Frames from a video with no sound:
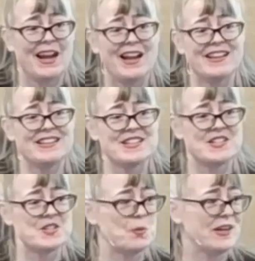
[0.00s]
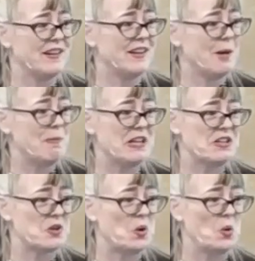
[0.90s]
And then this is when I
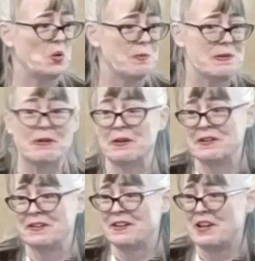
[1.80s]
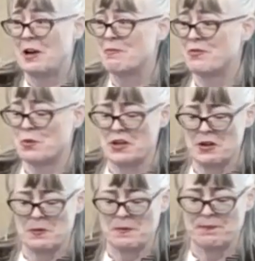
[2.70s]
begin to hold the mirror up for you.